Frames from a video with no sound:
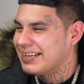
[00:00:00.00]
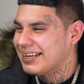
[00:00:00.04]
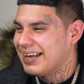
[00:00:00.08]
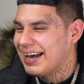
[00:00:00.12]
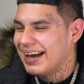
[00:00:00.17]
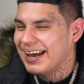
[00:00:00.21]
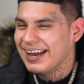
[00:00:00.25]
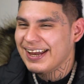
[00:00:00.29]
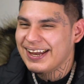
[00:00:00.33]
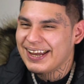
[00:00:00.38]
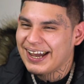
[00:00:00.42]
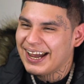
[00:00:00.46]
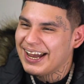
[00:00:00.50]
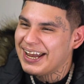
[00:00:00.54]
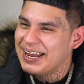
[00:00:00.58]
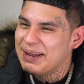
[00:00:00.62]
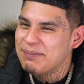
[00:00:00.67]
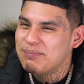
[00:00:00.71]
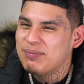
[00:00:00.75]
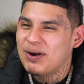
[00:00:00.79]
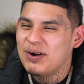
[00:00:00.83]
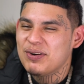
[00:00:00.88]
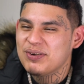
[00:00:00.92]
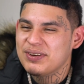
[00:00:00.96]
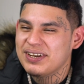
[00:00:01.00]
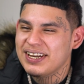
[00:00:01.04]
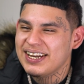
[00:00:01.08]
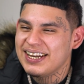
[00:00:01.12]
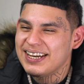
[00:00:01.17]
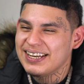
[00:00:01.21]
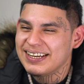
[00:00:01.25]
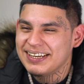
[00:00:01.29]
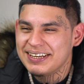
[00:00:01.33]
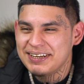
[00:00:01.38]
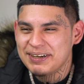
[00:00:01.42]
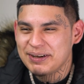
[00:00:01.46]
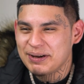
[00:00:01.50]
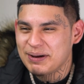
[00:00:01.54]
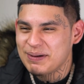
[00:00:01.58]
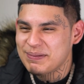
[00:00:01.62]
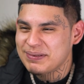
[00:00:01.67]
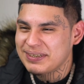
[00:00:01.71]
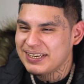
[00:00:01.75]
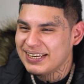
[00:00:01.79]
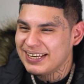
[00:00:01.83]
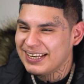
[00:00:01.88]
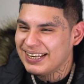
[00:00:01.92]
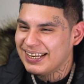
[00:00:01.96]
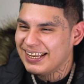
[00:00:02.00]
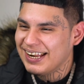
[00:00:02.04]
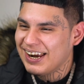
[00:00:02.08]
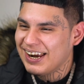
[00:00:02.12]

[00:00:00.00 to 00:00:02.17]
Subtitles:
I ain't broke yet. You know what I'm saying?